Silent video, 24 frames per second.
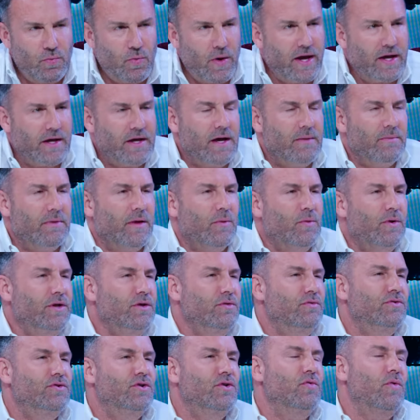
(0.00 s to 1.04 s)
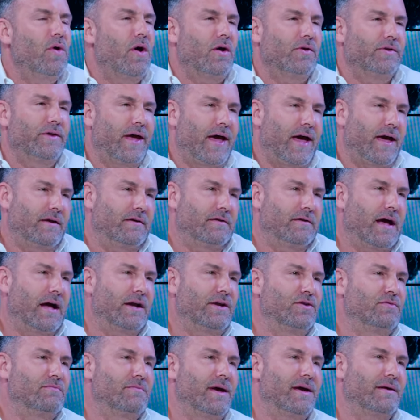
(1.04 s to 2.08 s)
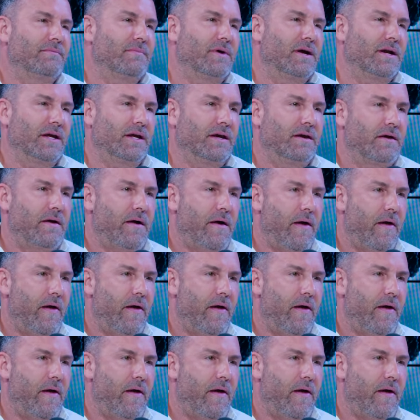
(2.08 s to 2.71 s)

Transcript: you wake up, like what do you do all day? How do you make money?